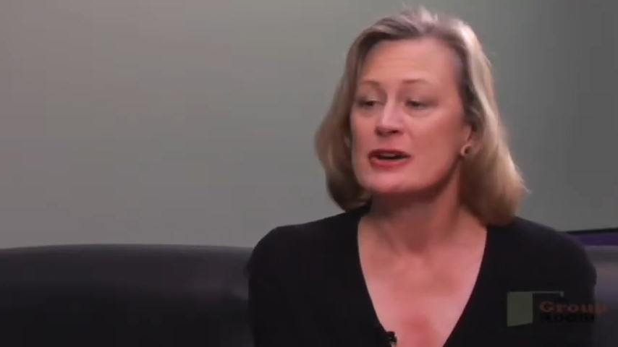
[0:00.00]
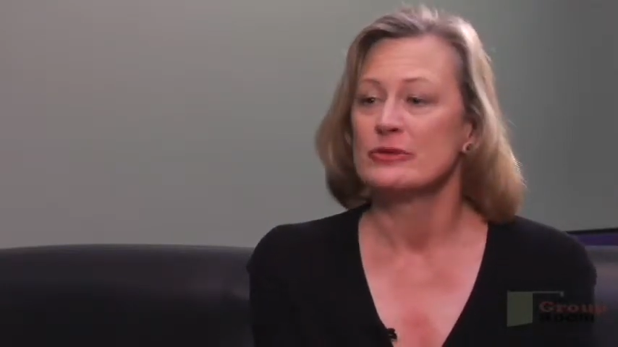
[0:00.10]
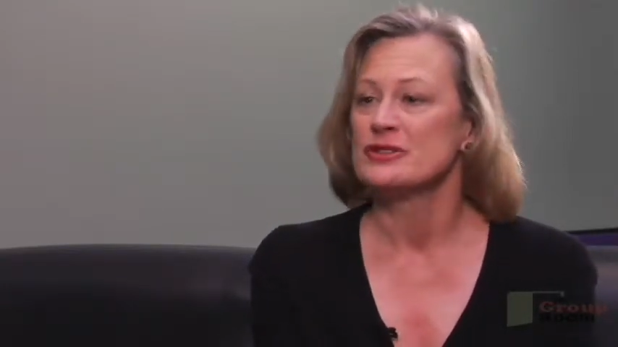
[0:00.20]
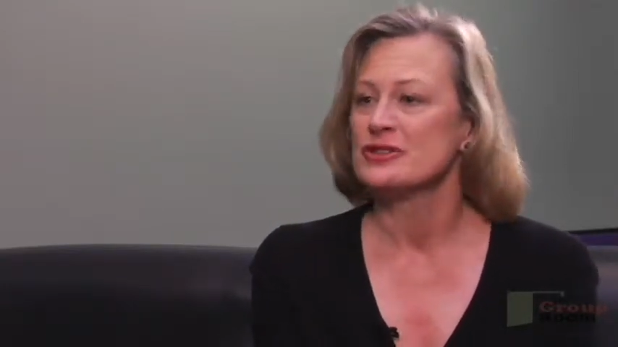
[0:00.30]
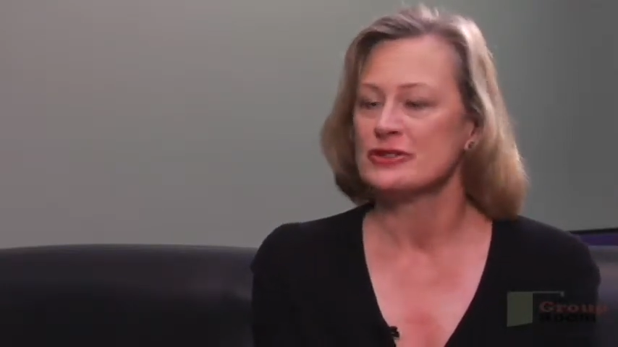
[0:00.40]

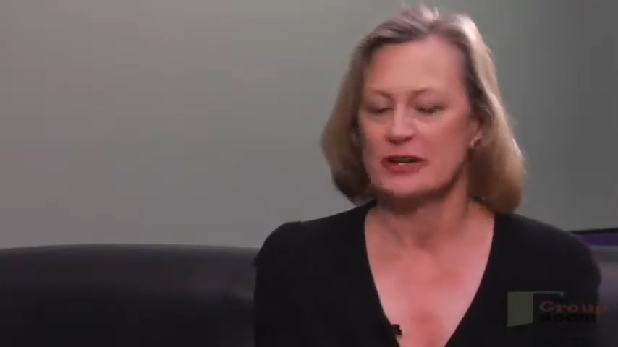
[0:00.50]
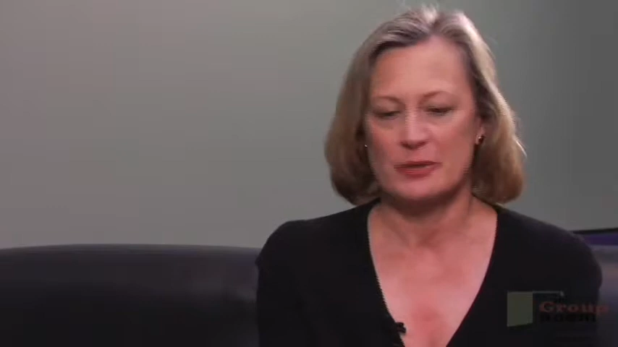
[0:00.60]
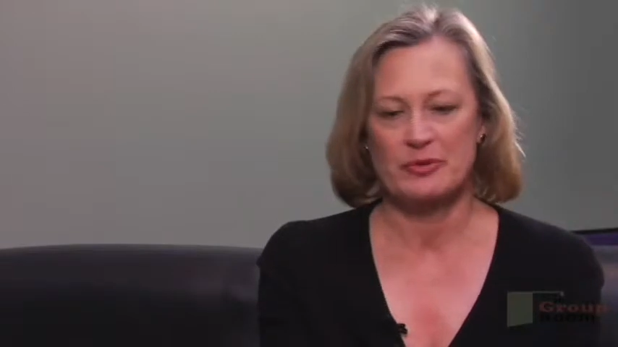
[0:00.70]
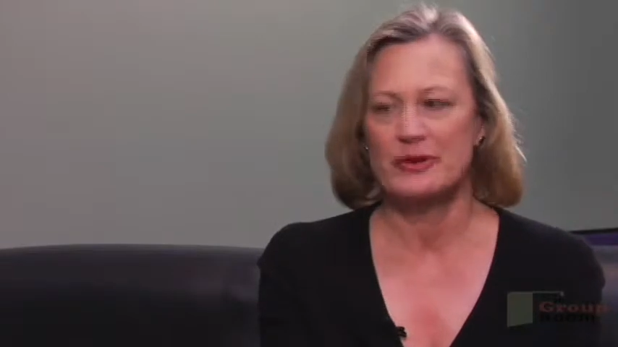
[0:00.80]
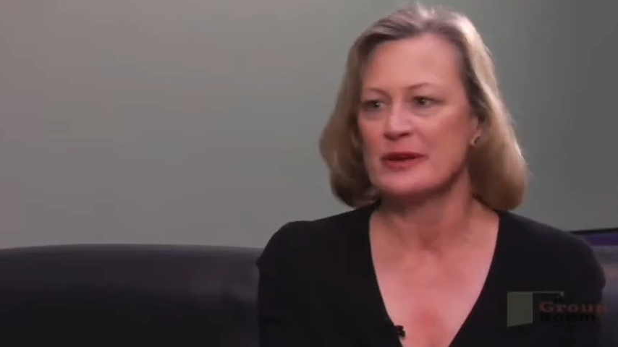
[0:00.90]
which
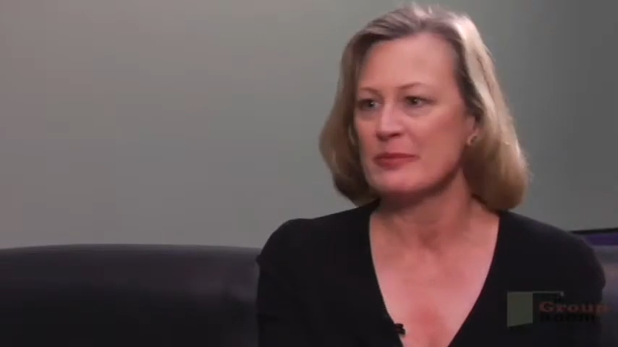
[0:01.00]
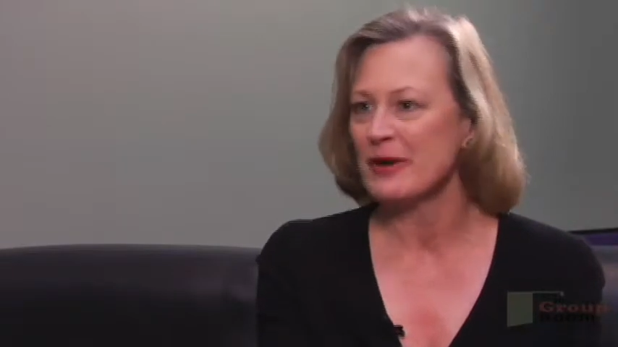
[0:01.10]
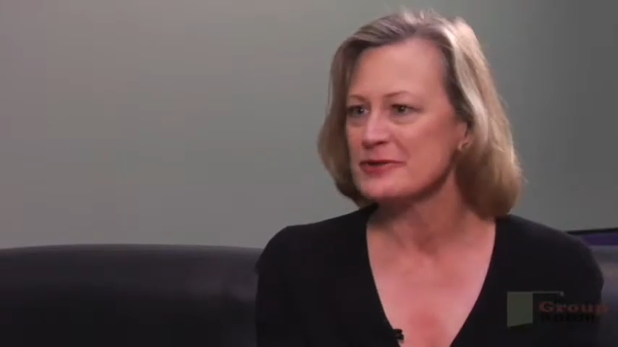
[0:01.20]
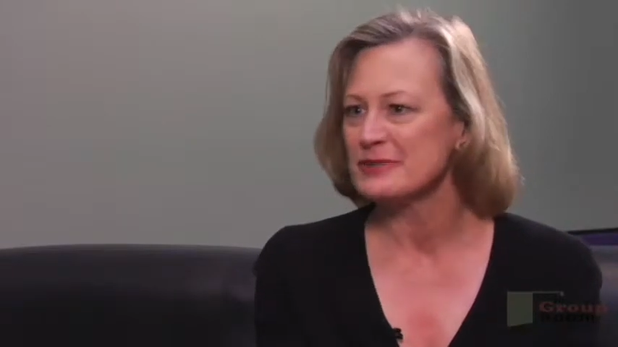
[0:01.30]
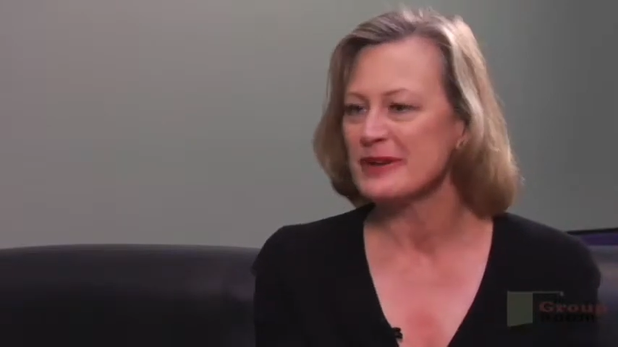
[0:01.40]
took pre- and
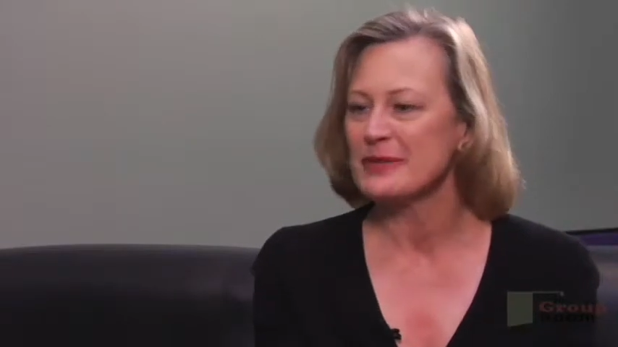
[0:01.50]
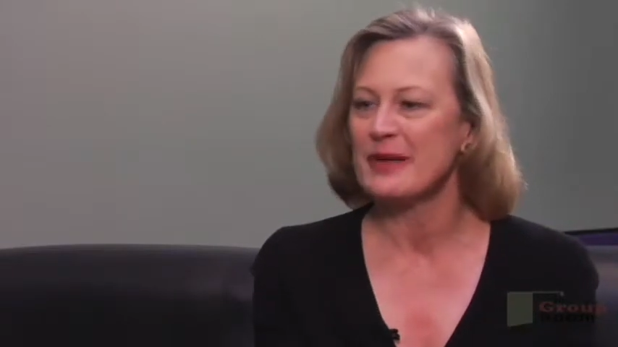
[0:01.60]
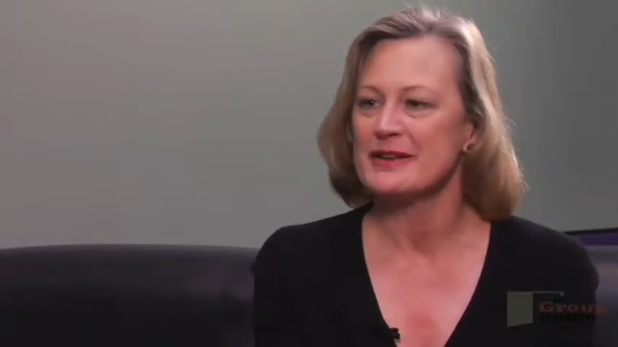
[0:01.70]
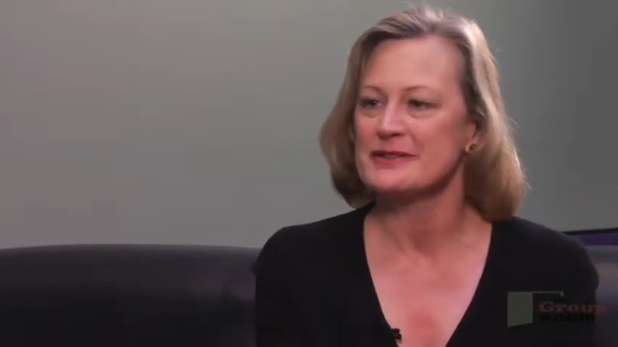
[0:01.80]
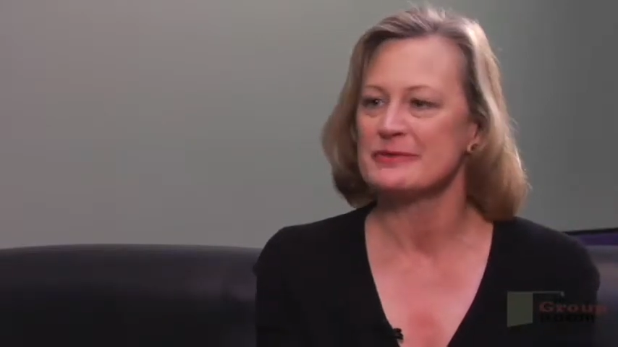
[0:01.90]

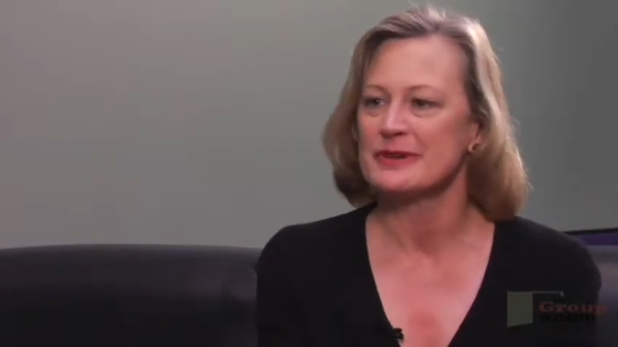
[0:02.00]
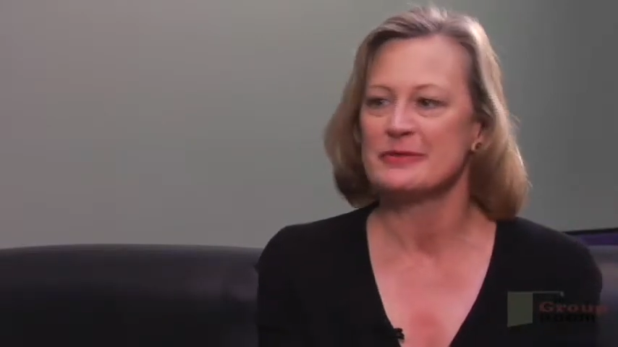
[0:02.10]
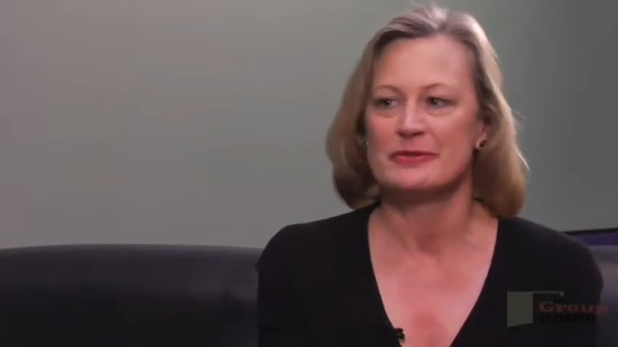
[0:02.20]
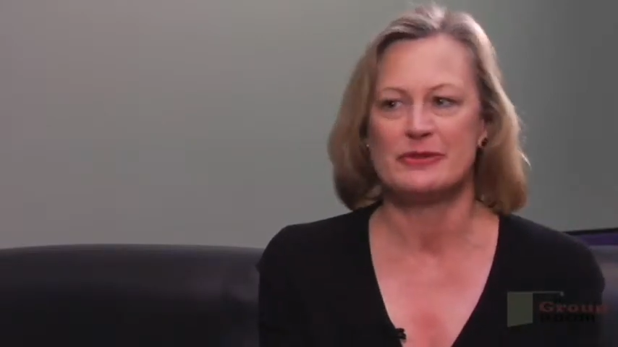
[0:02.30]
postmenopausal women,